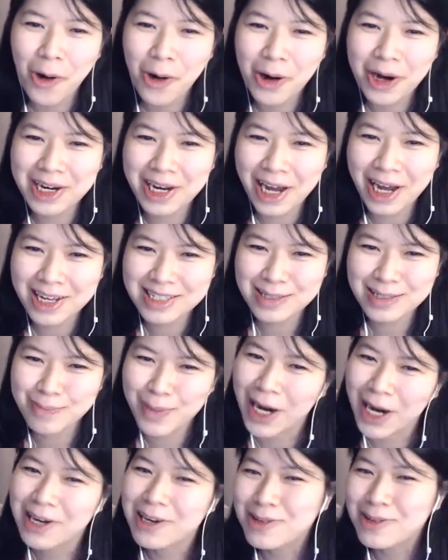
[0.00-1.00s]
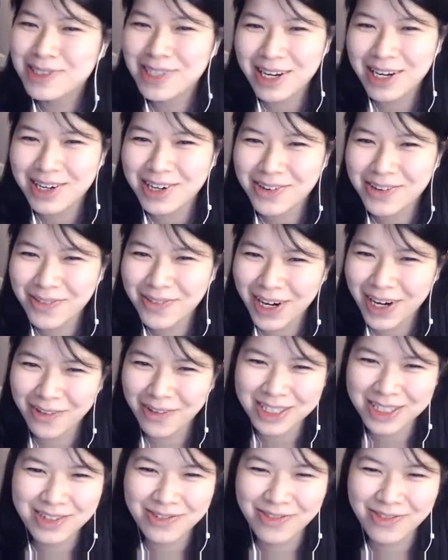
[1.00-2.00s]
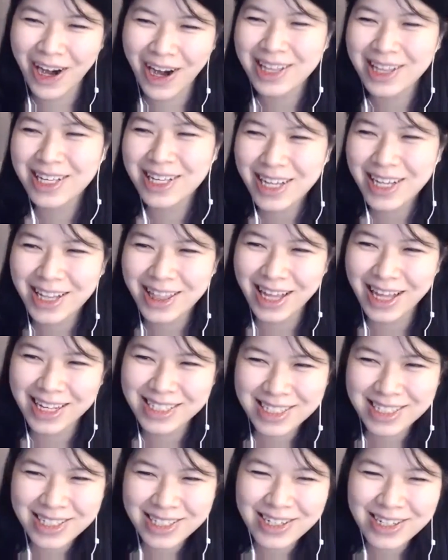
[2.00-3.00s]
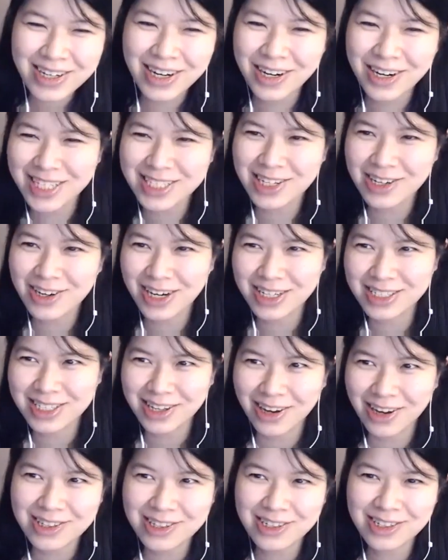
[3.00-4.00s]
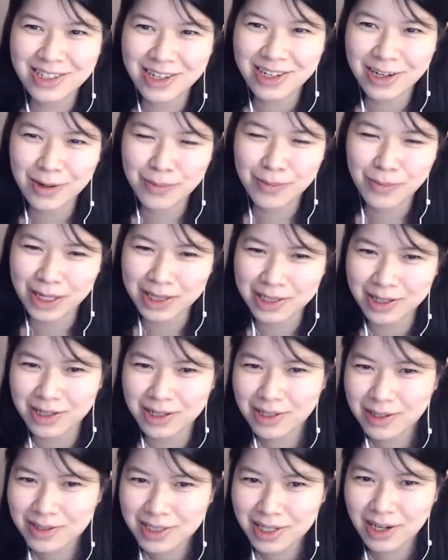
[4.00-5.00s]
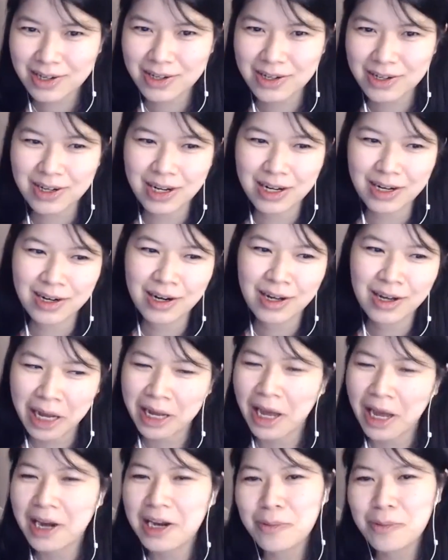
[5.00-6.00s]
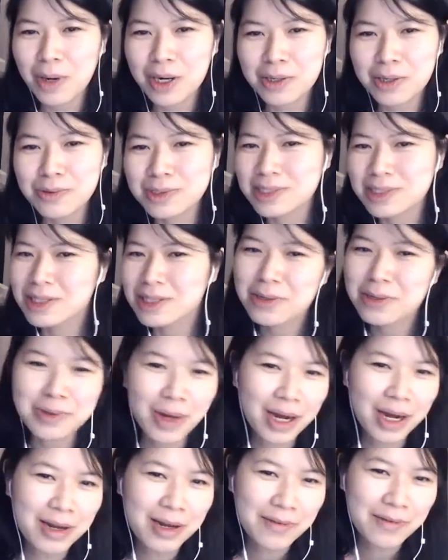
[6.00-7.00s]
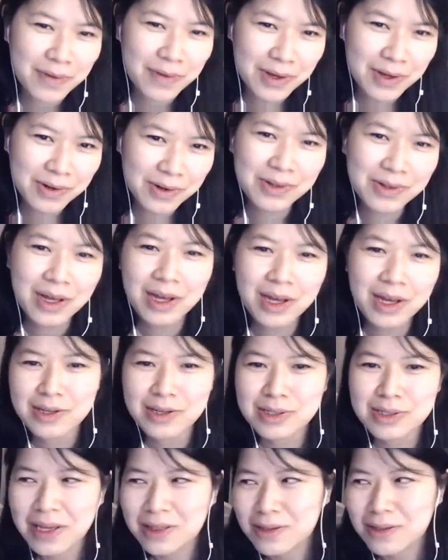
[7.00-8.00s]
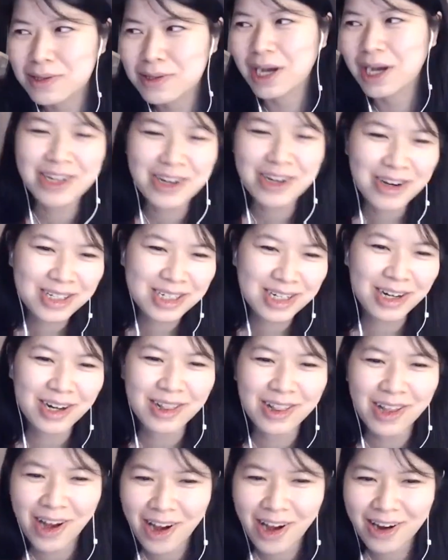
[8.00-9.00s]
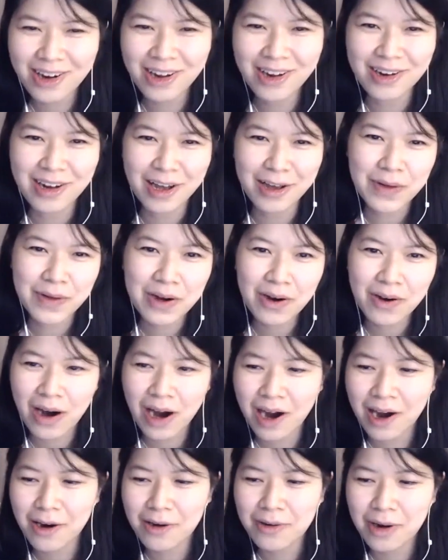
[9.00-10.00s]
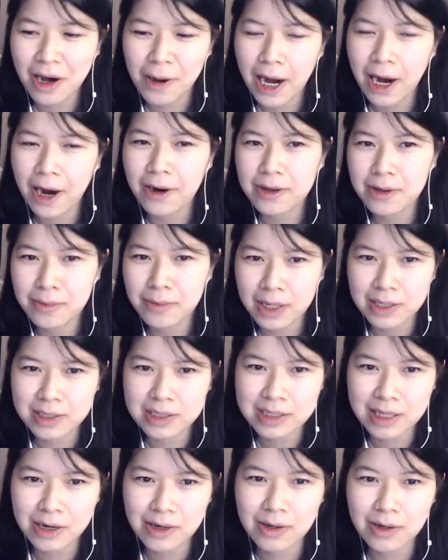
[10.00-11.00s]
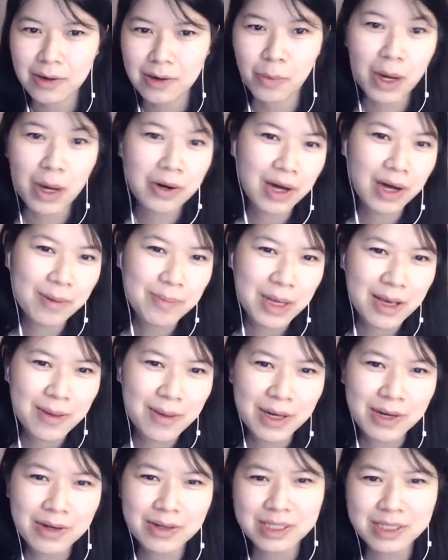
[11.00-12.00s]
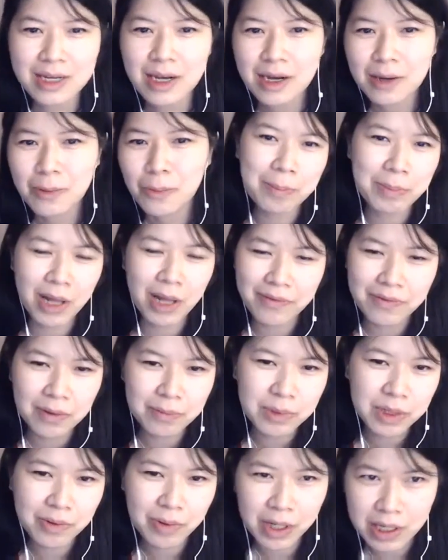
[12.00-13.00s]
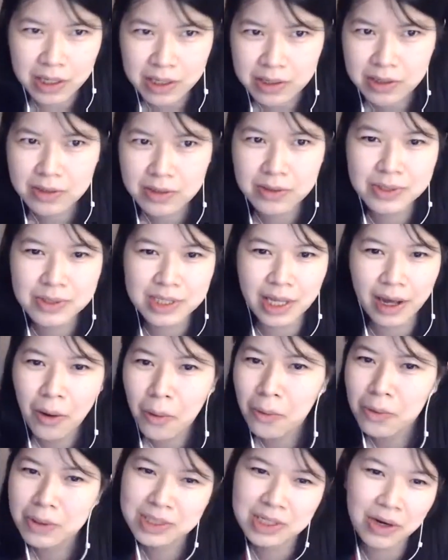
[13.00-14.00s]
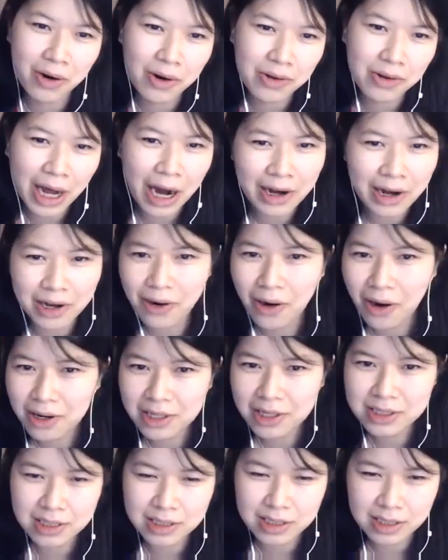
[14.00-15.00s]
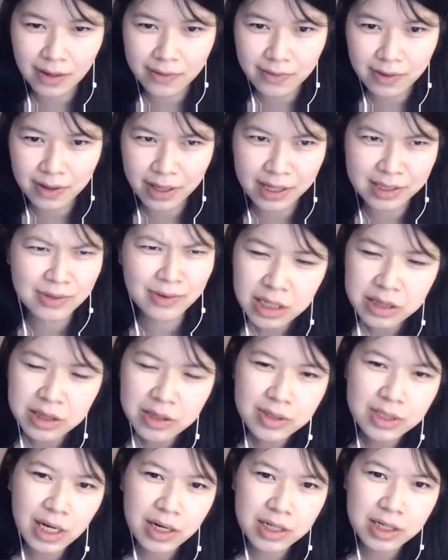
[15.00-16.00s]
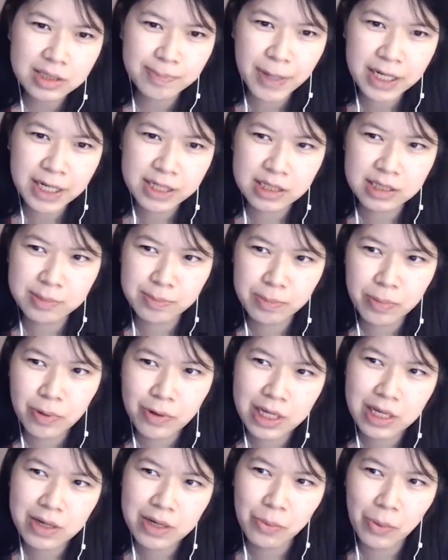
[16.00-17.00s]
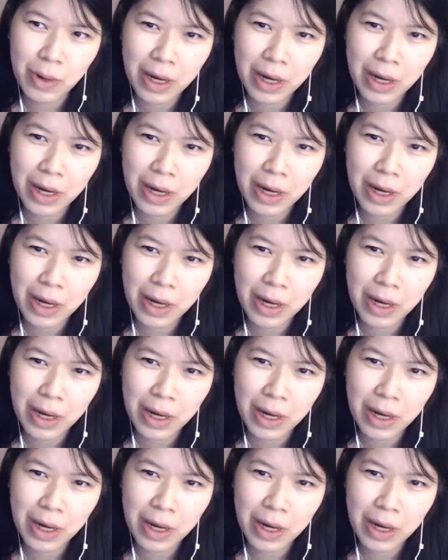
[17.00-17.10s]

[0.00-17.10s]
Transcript: organize my newsletter when I was creating it last year. Last year, I started um, writing a newsletter, and like anyone who's new to any field, you need to search a lot and figure out how you want to start your welcome emails, what platform do you want to use, who is your target audience, and stuff like that. The newsletter space is pretty